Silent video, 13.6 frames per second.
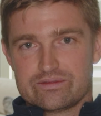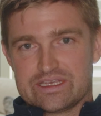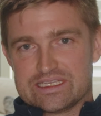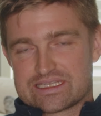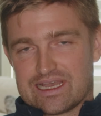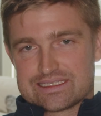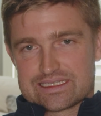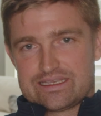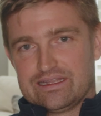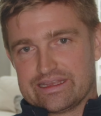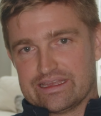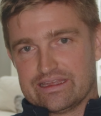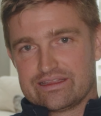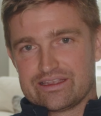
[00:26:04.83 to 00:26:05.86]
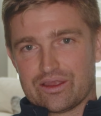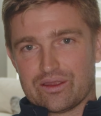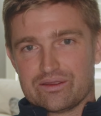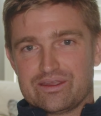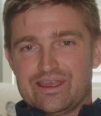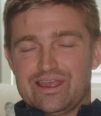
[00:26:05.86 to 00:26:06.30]
These guys are killing it. You
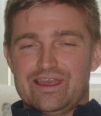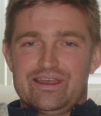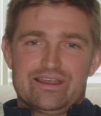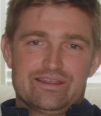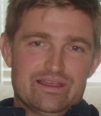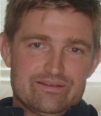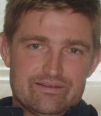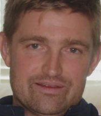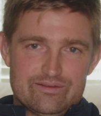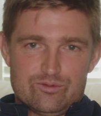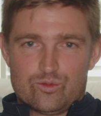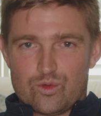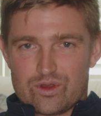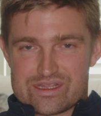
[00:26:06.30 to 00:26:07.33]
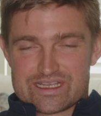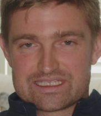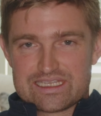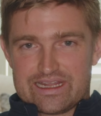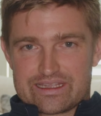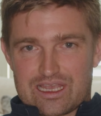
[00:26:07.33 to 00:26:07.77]
know, what an
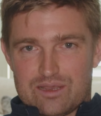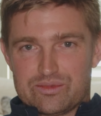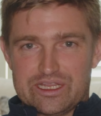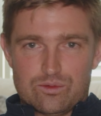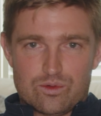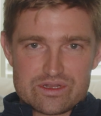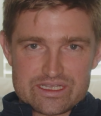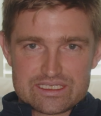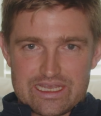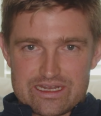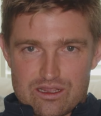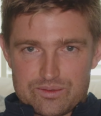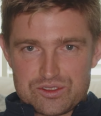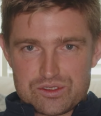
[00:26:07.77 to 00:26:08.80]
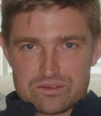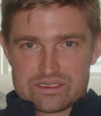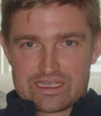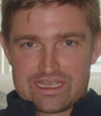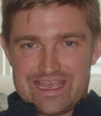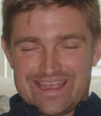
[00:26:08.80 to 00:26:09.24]
exciting company. What an exciting
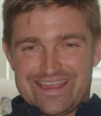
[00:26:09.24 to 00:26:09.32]
opportunity.